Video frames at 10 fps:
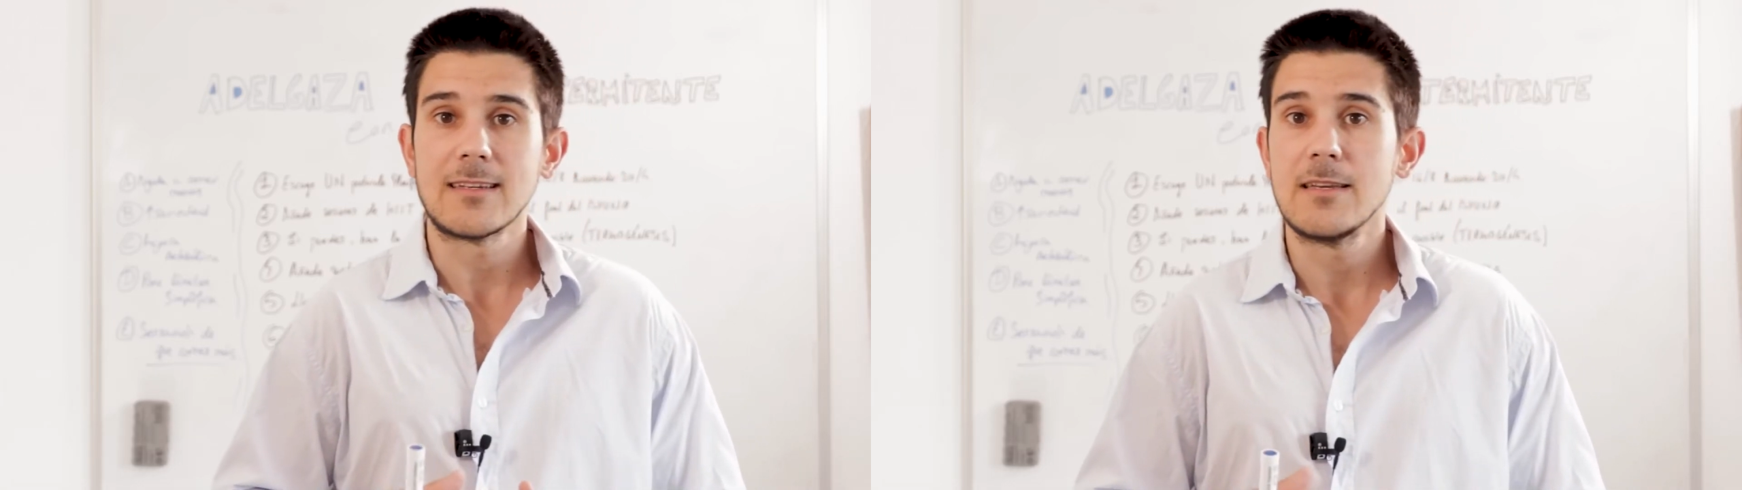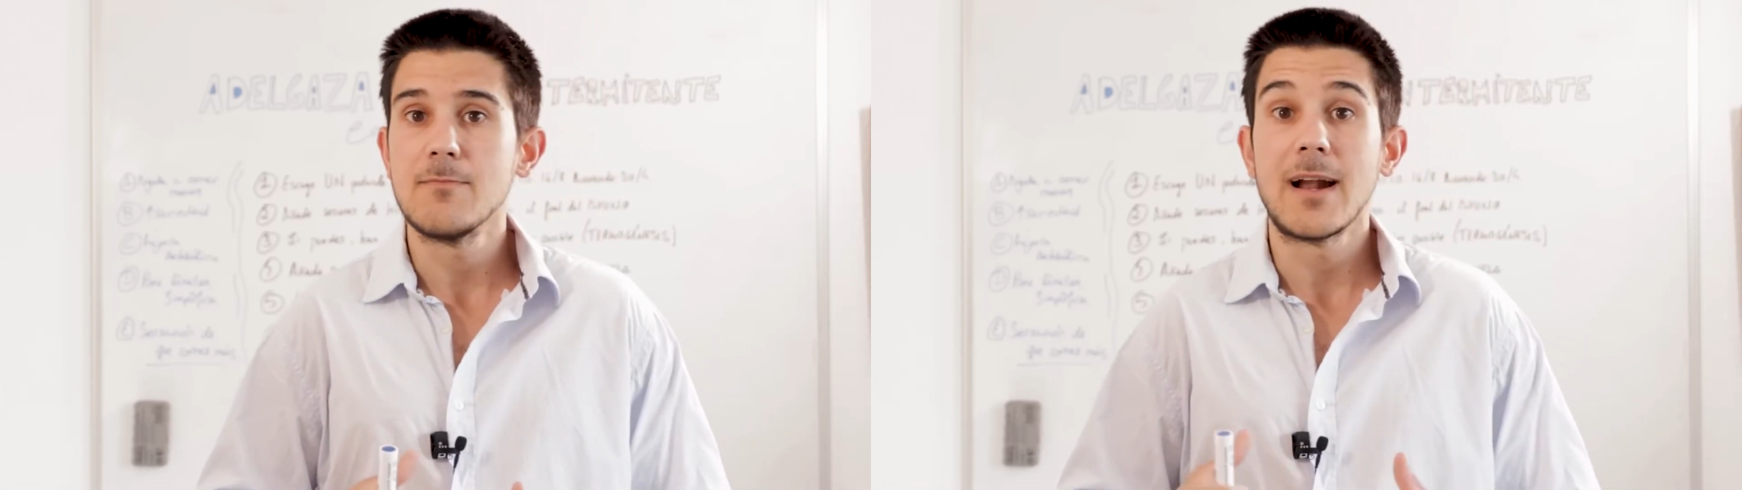
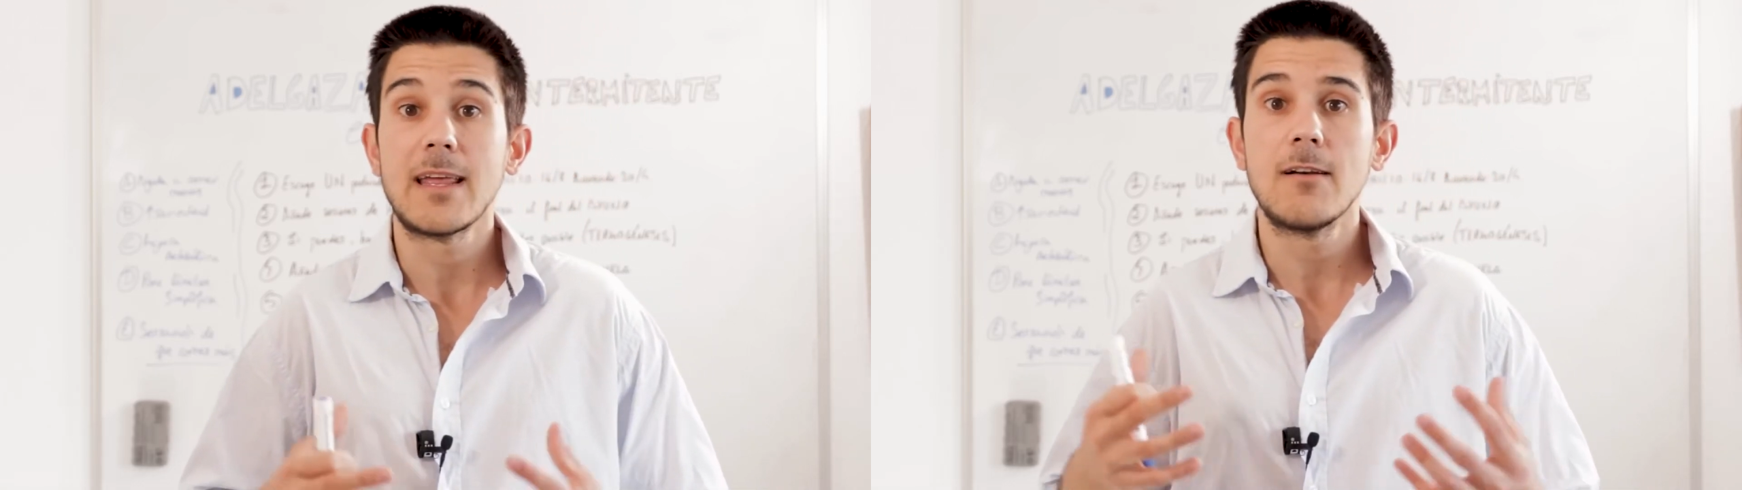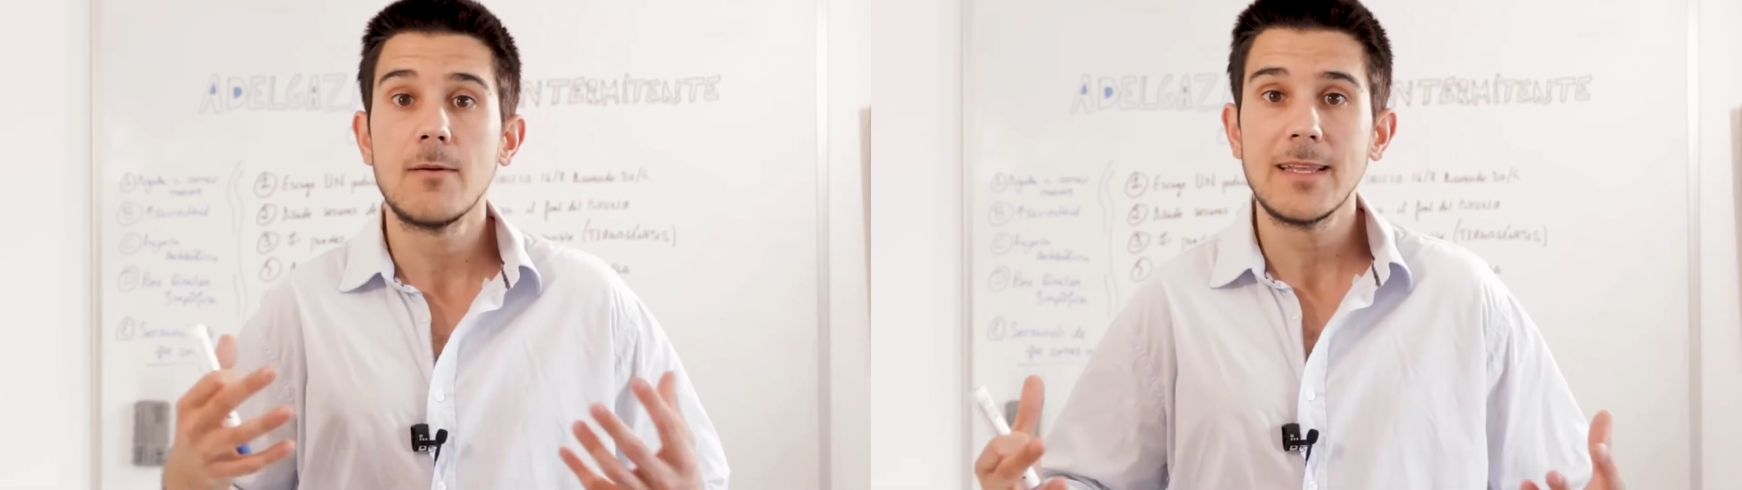
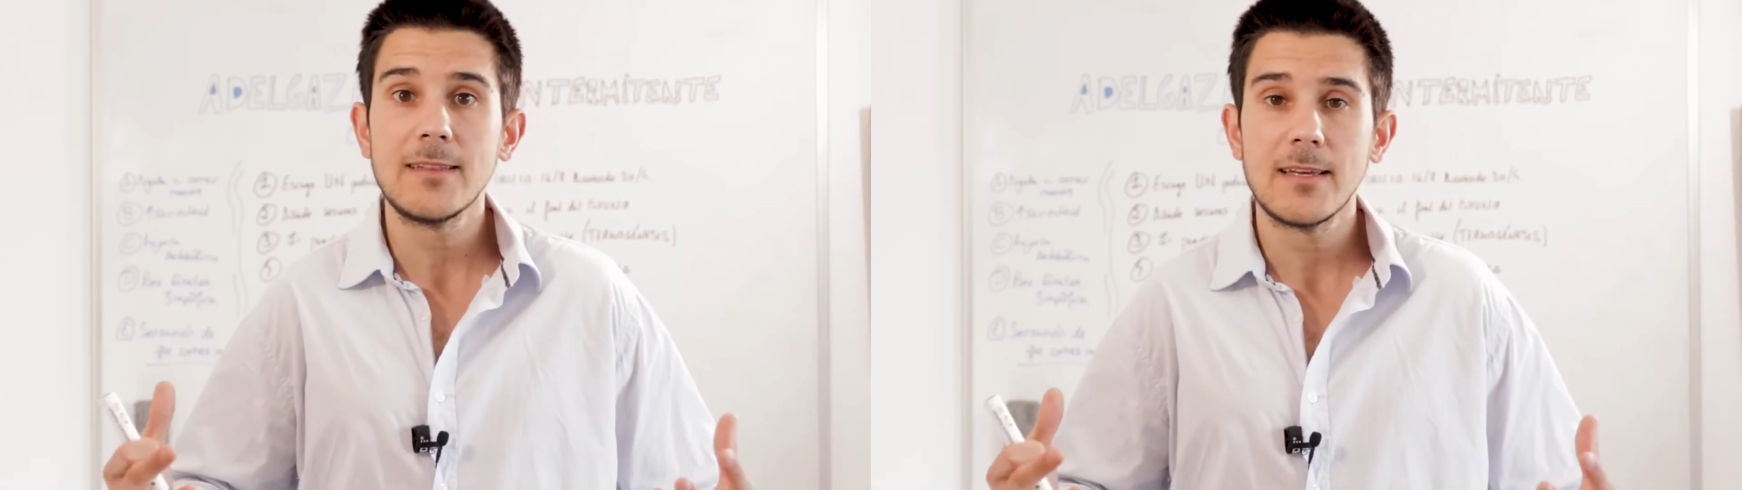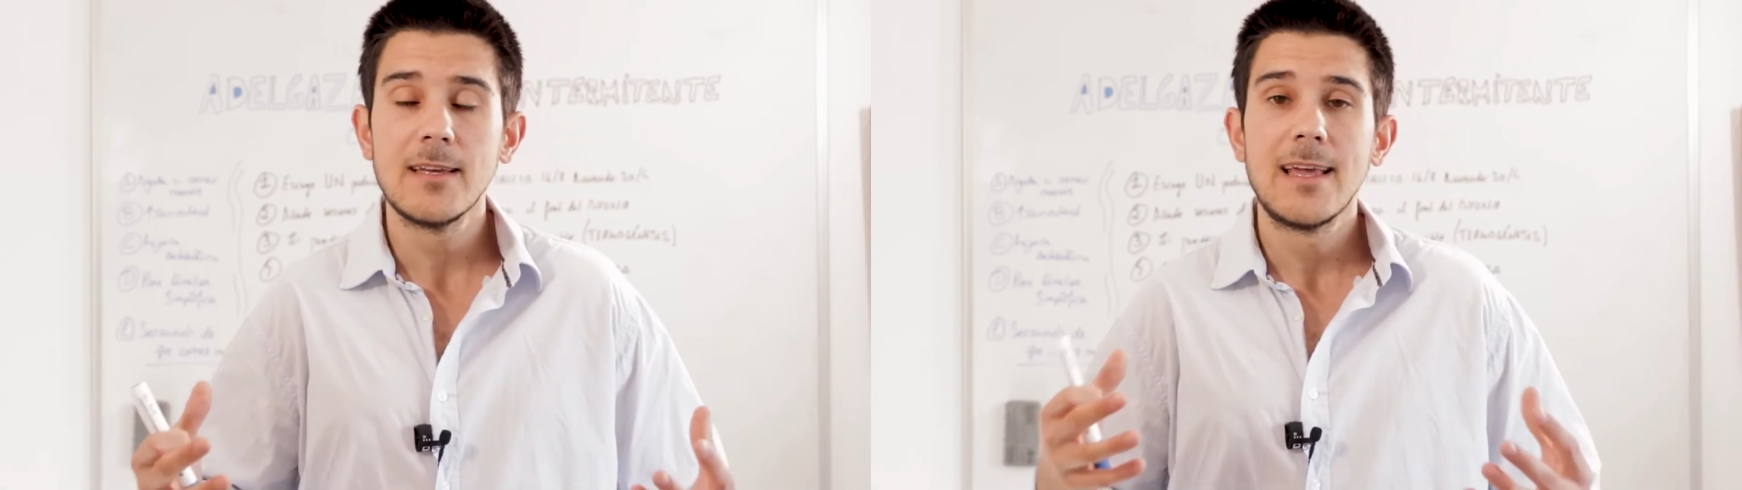almost
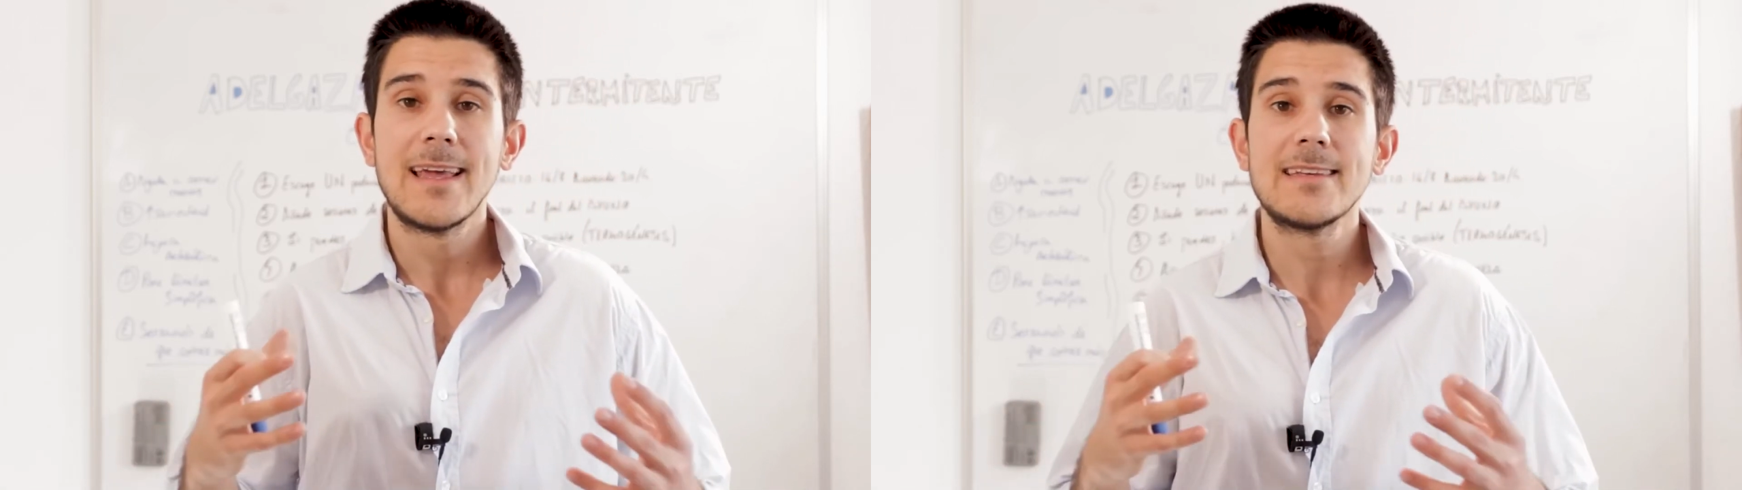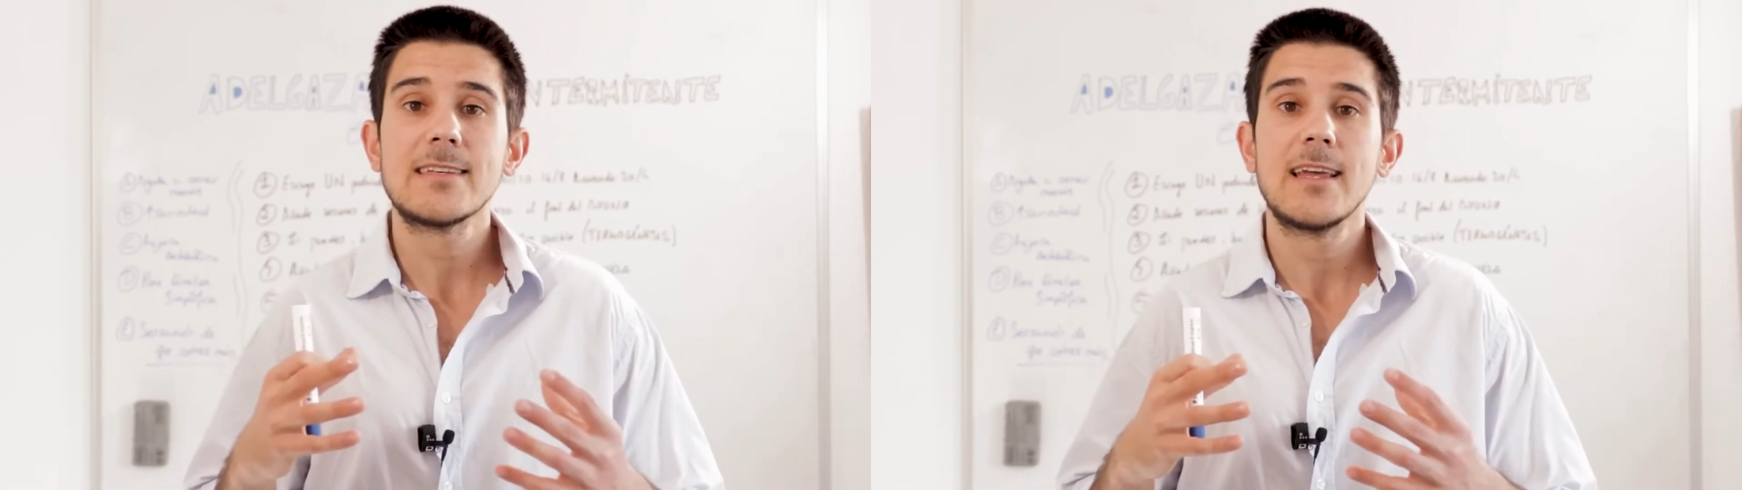
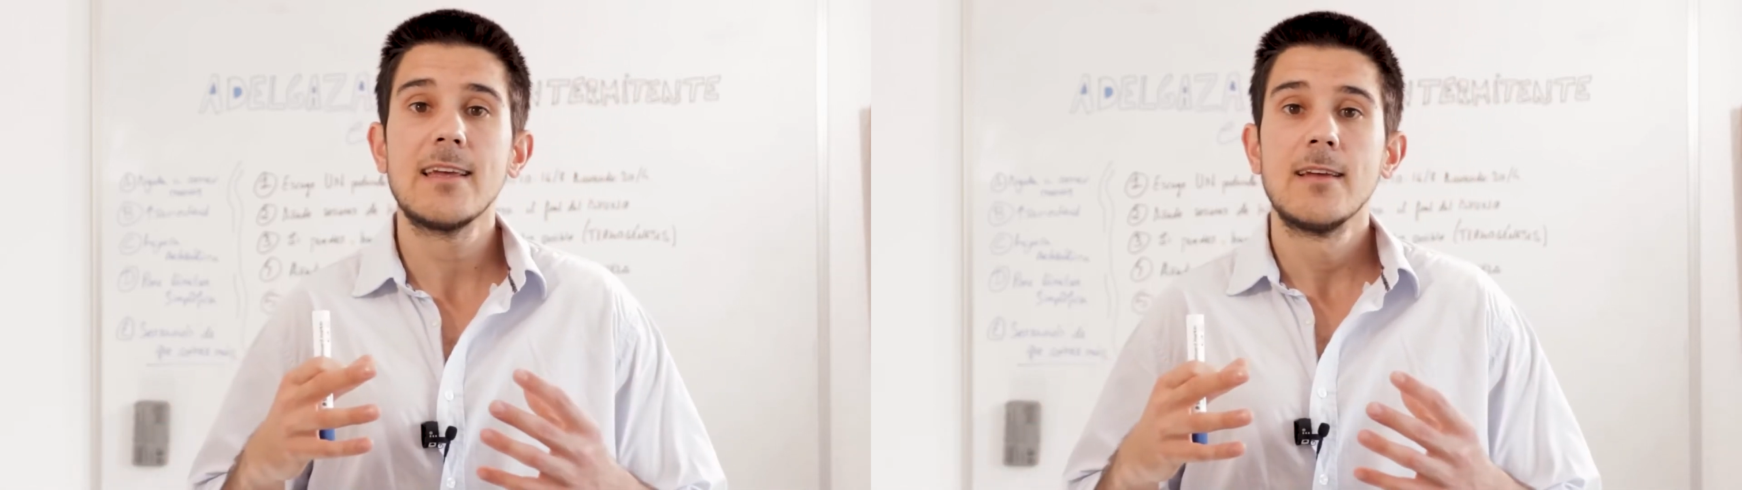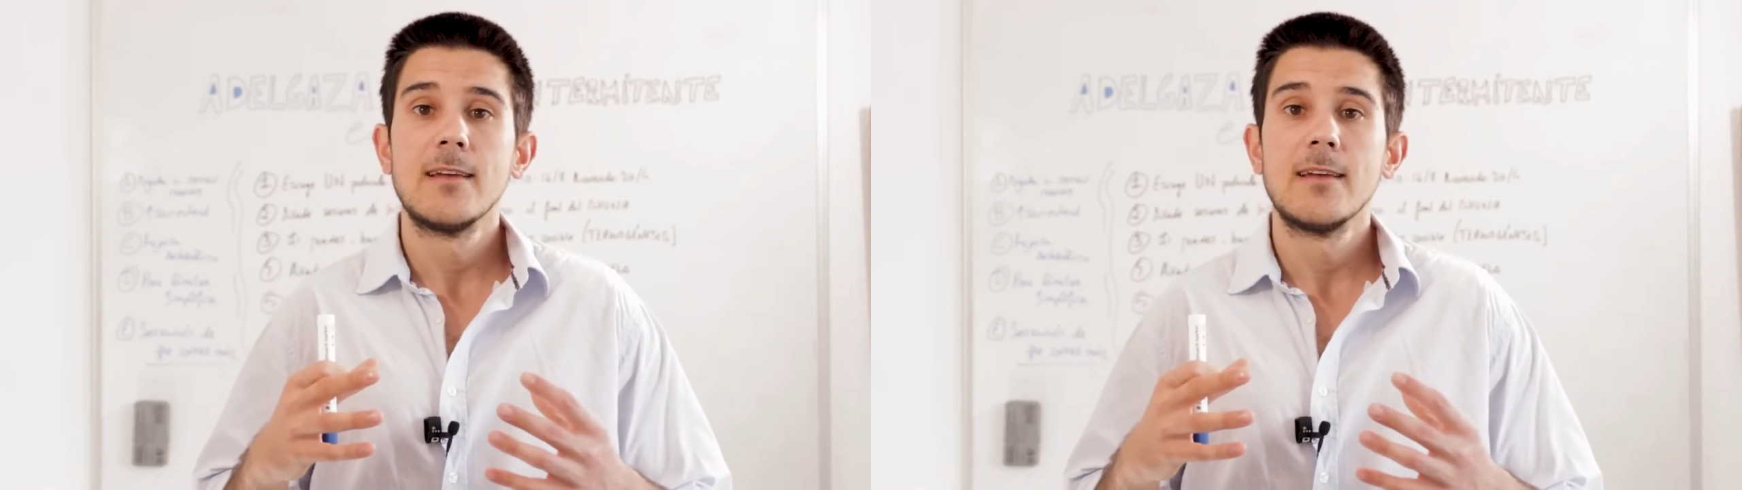invariably is